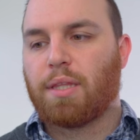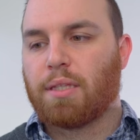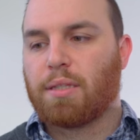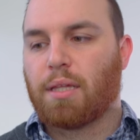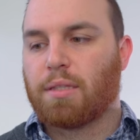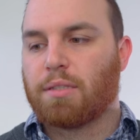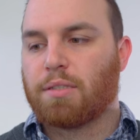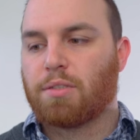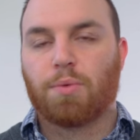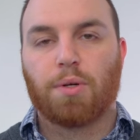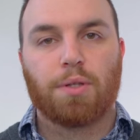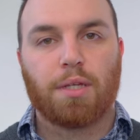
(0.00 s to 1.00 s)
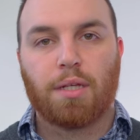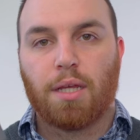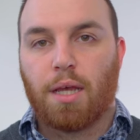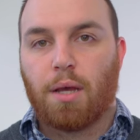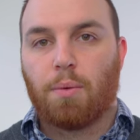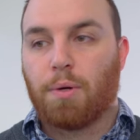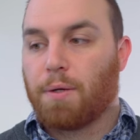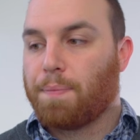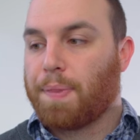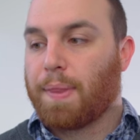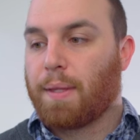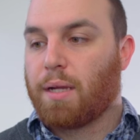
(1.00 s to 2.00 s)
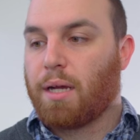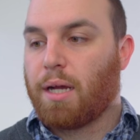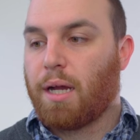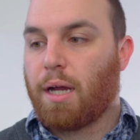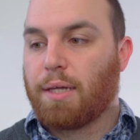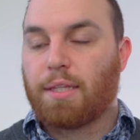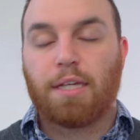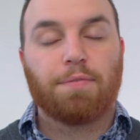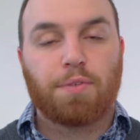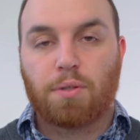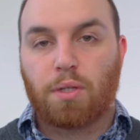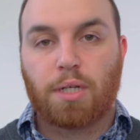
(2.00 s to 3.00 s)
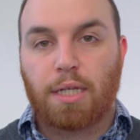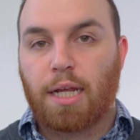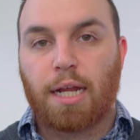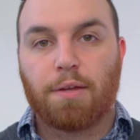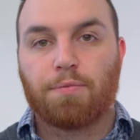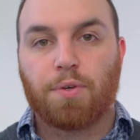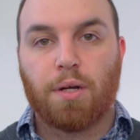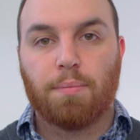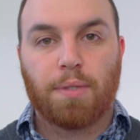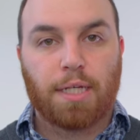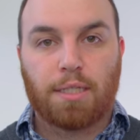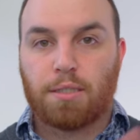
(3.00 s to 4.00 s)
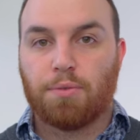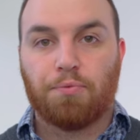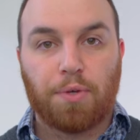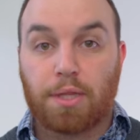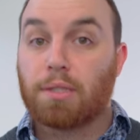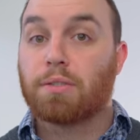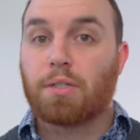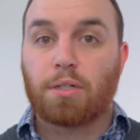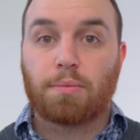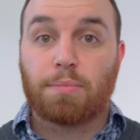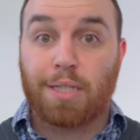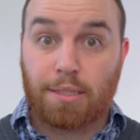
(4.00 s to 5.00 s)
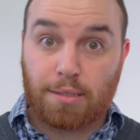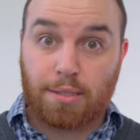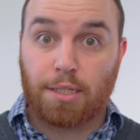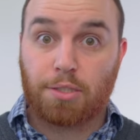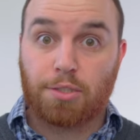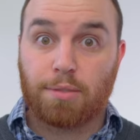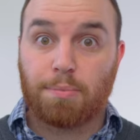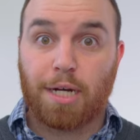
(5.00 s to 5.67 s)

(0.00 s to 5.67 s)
think that this is worth it? Well, I think if you're looking at it from like you fit the circumstances that you should